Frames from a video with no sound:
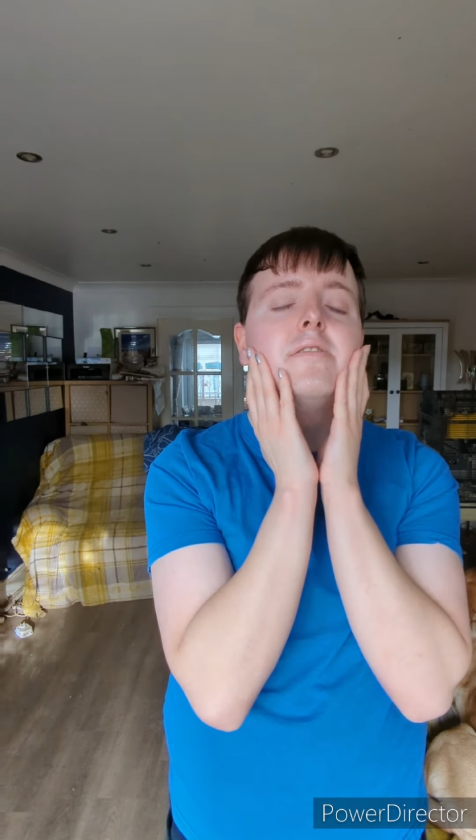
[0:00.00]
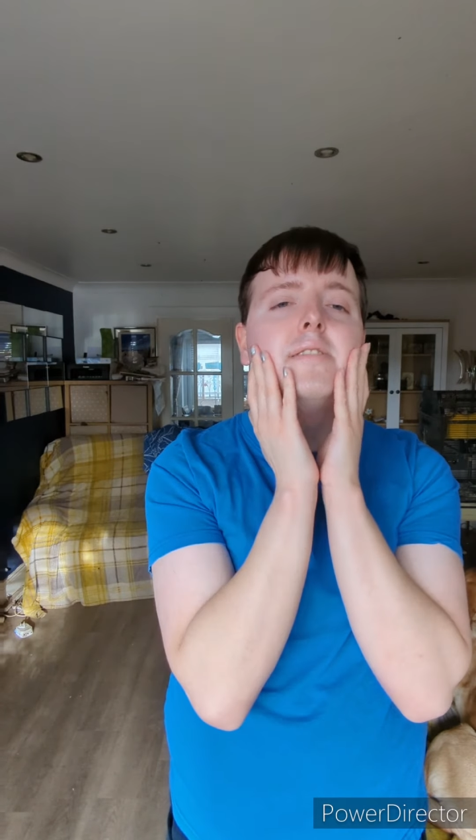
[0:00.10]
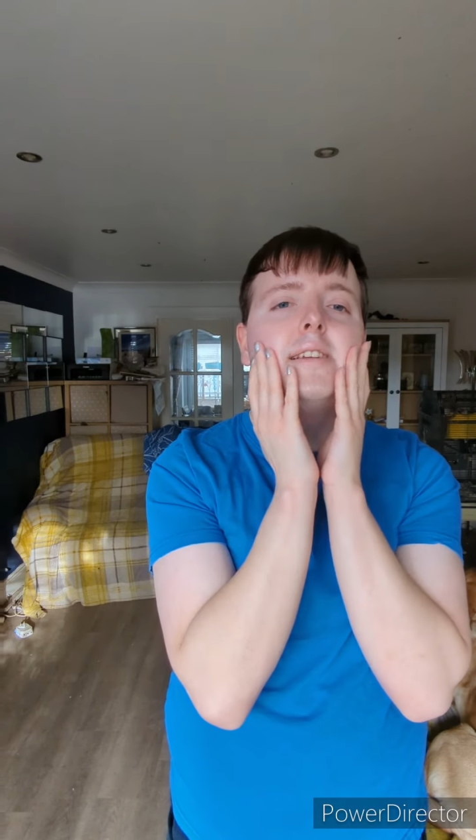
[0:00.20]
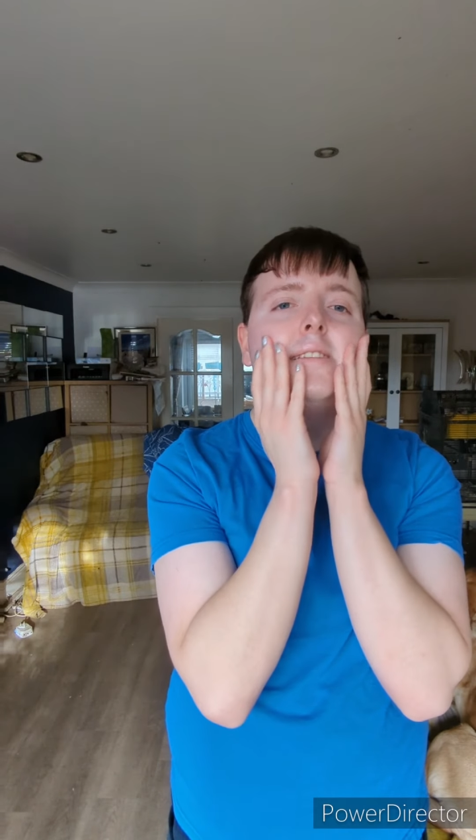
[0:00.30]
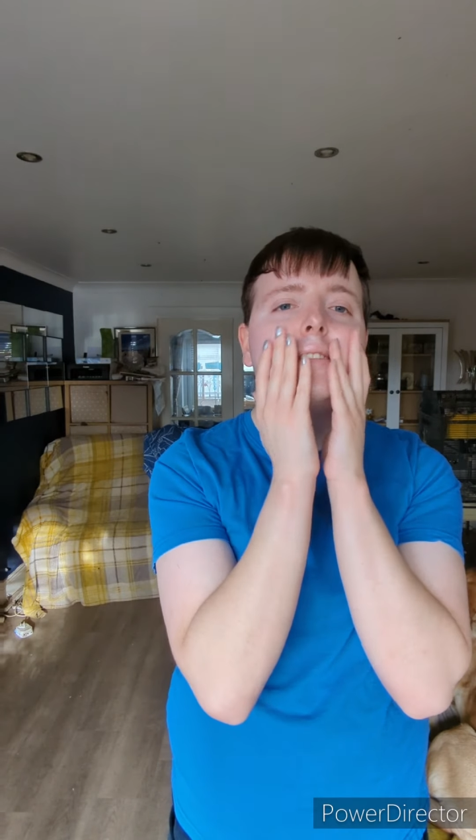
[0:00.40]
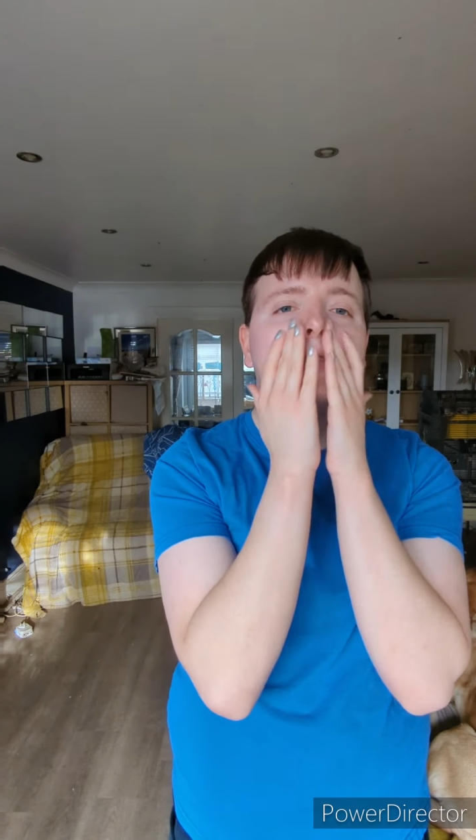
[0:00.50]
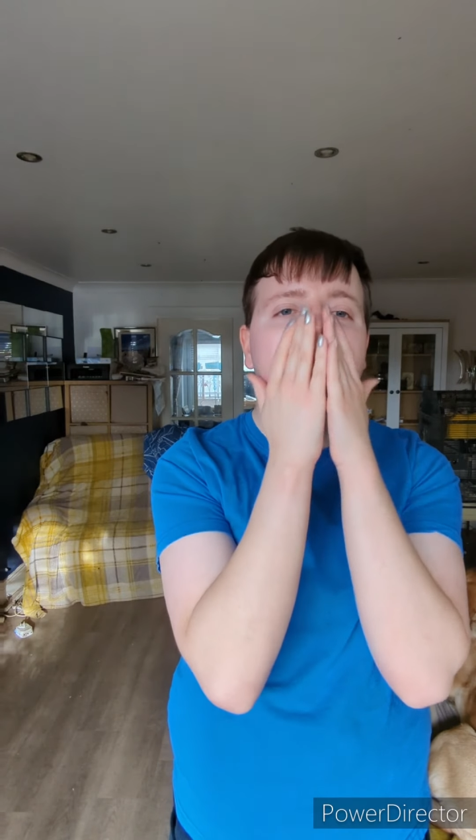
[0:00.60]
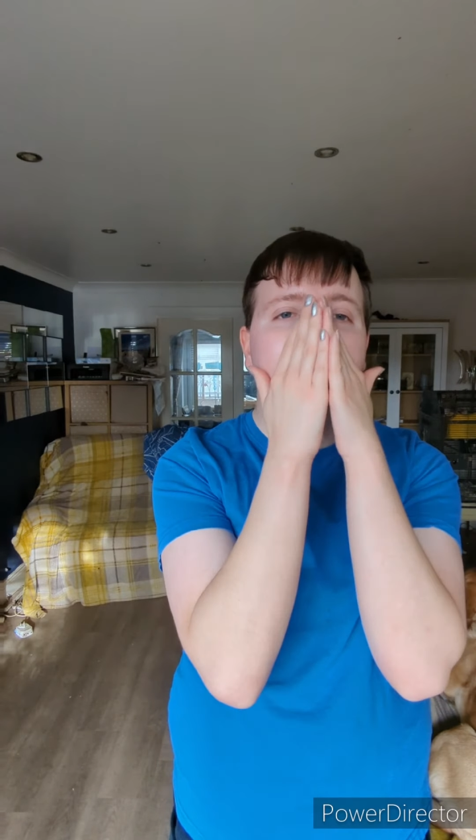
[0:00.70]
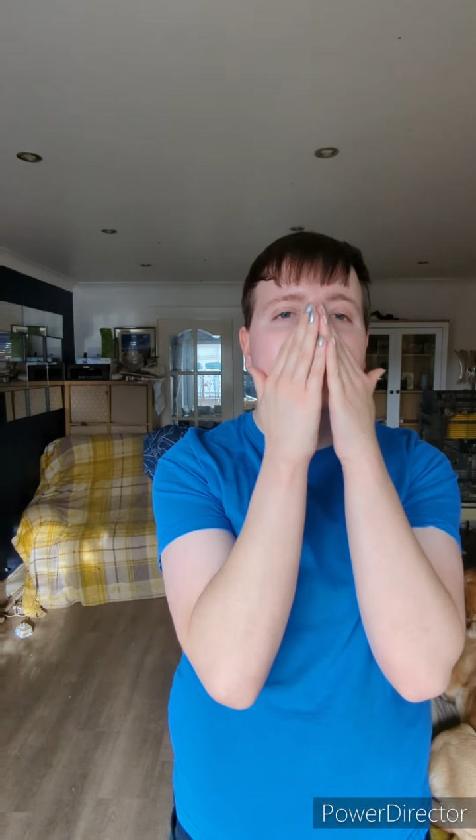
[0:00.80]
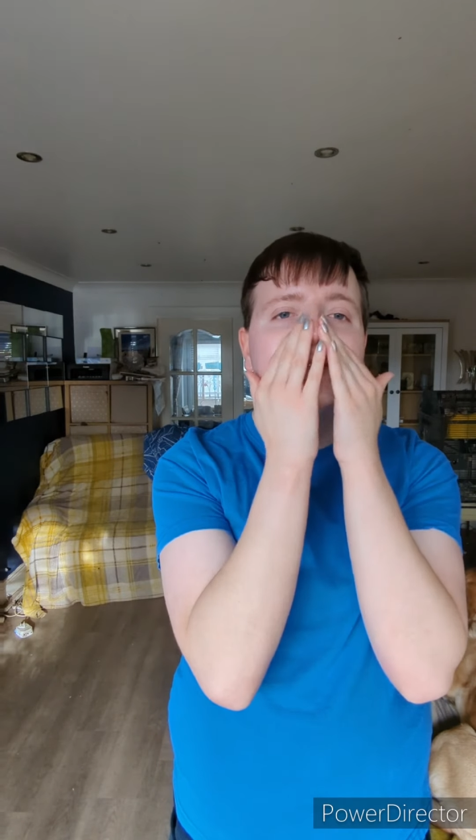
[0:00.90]
creasy
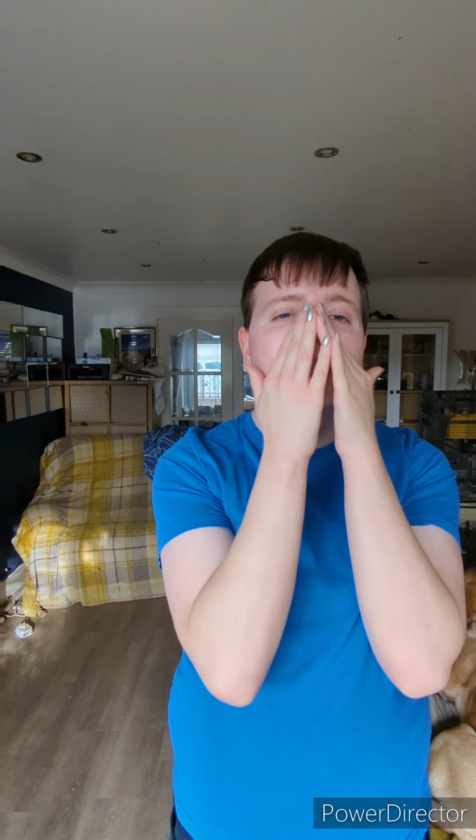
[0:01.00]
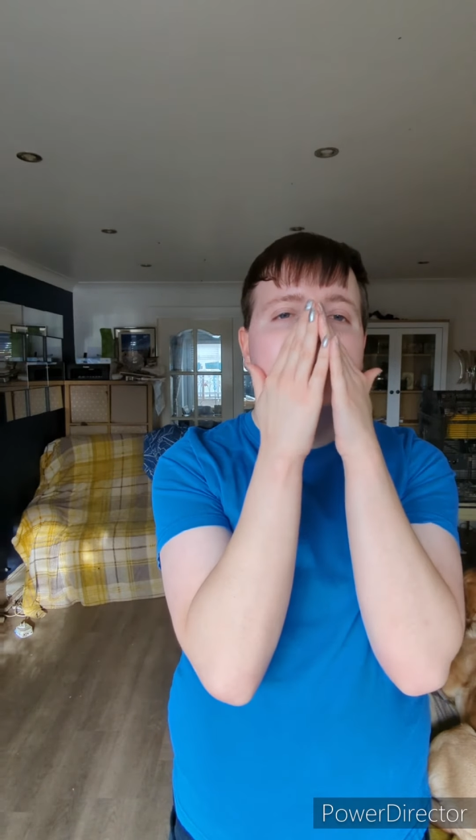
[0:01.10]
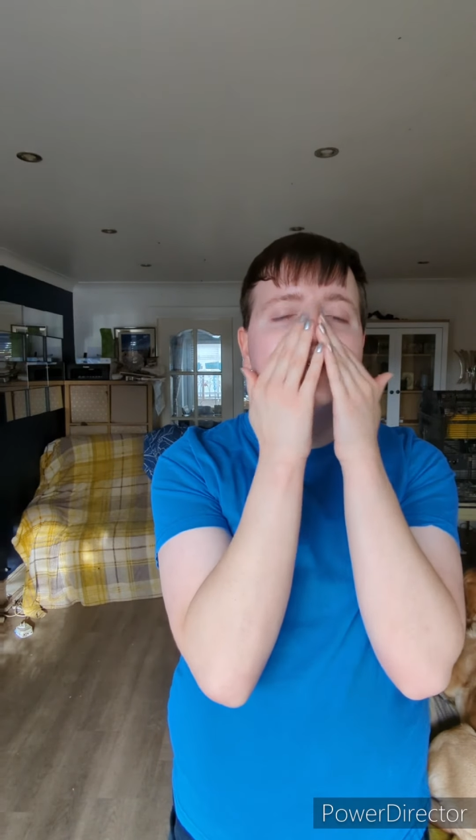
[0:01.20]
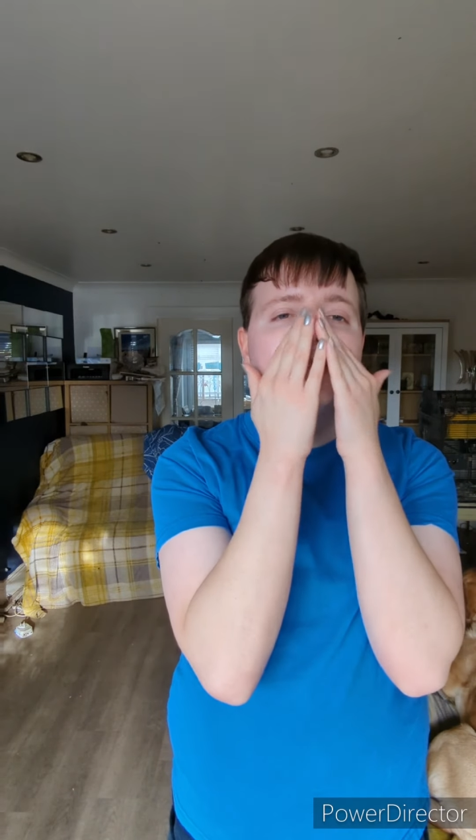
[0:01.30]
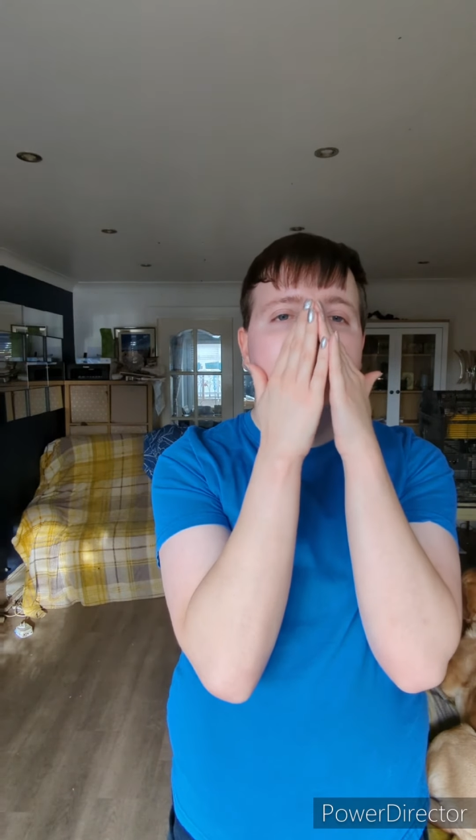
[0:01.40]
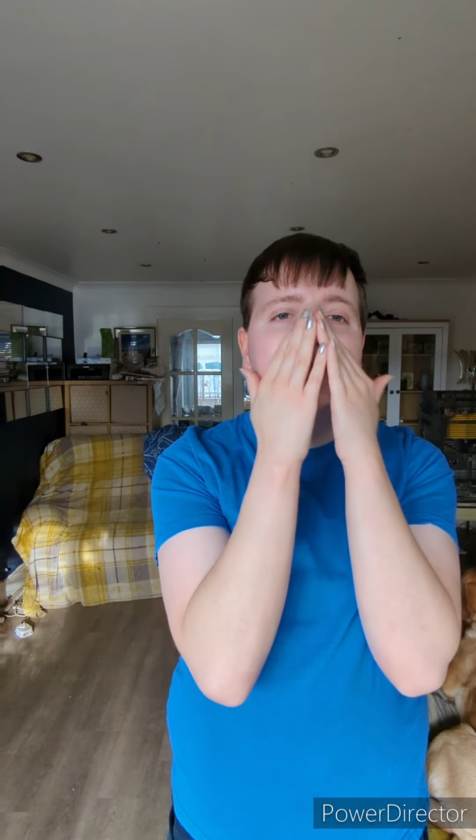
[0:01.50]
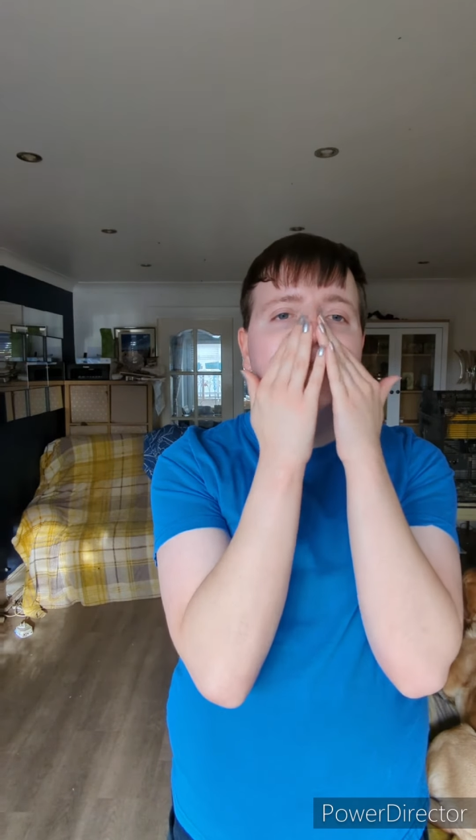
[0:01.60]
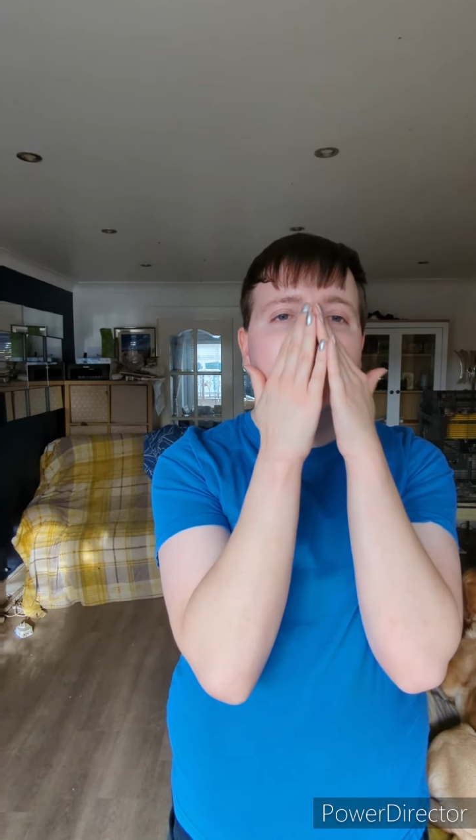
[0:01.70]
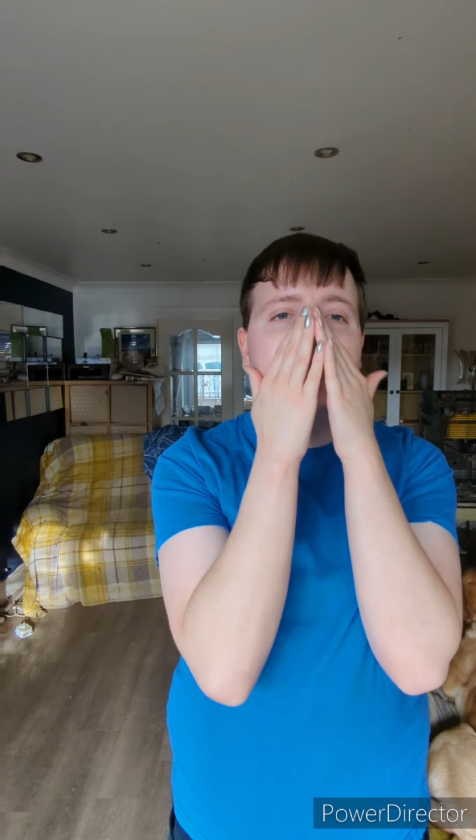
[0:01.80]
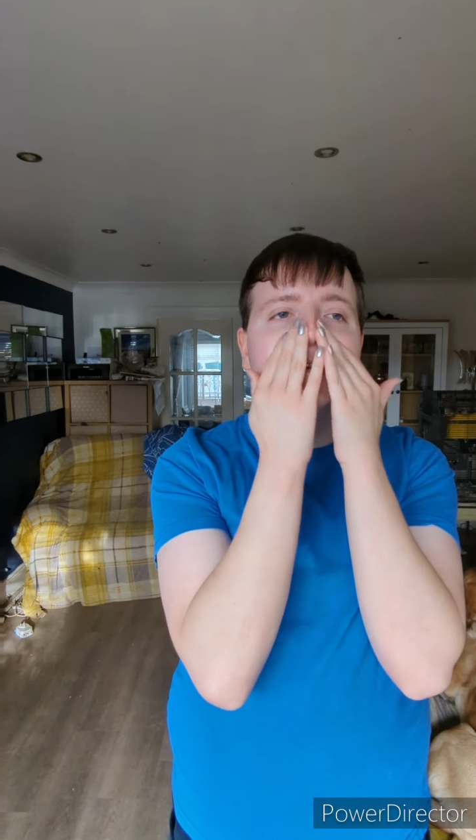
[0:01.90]

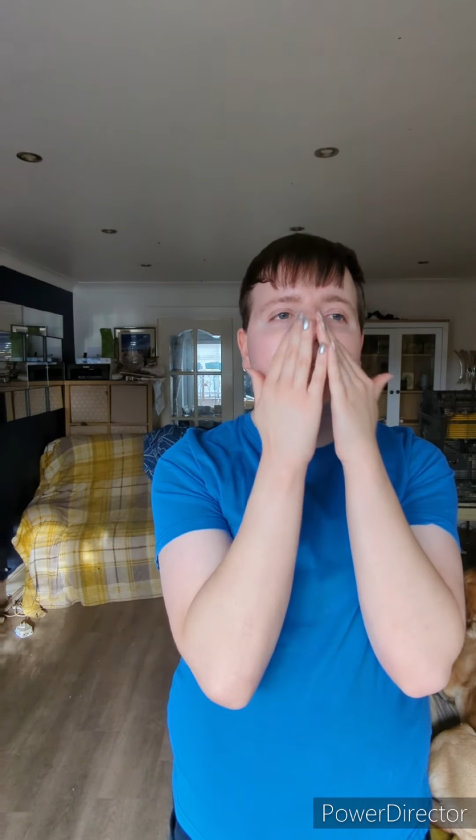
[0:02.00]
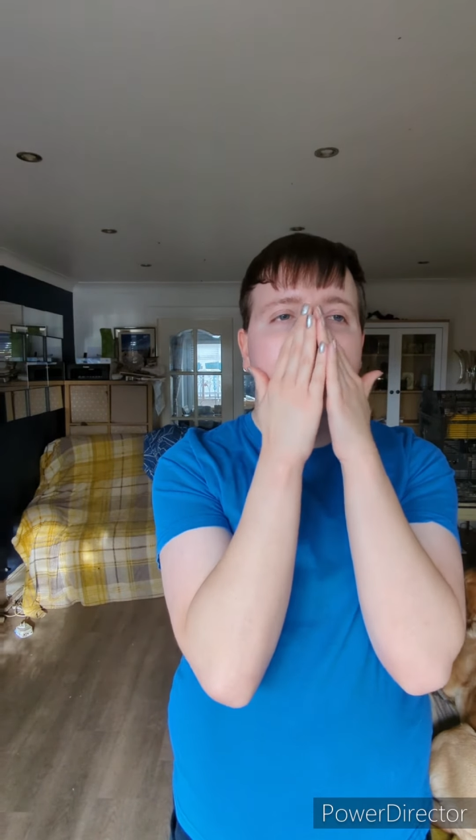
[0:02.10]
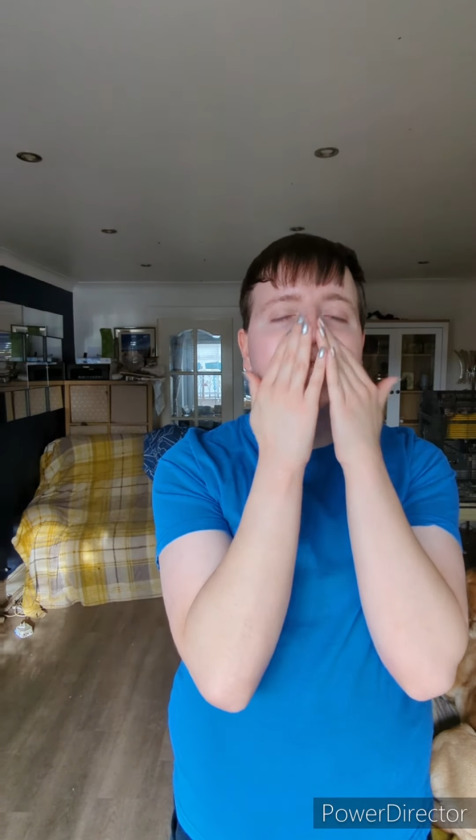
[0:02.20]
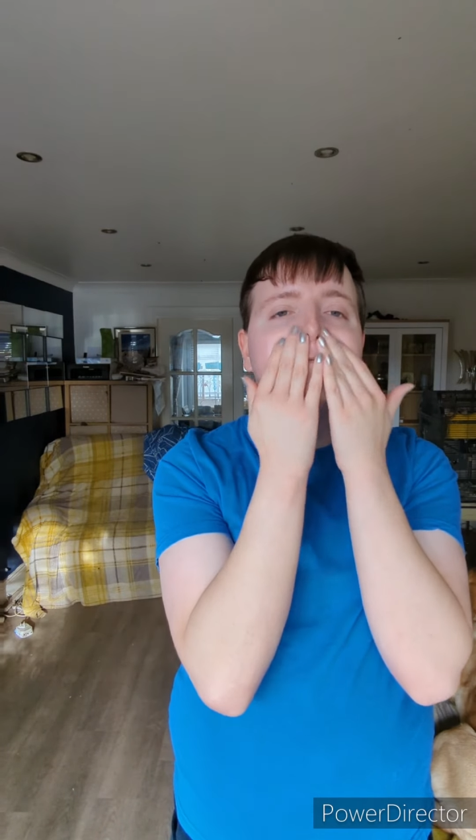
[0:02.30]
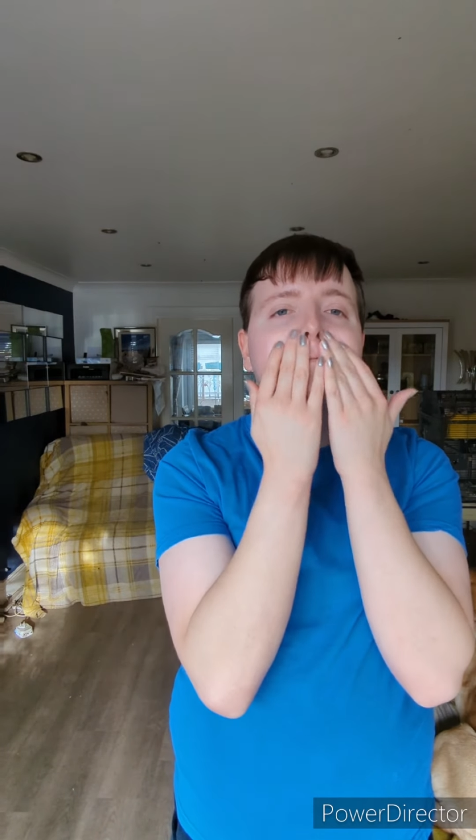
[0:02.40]
looking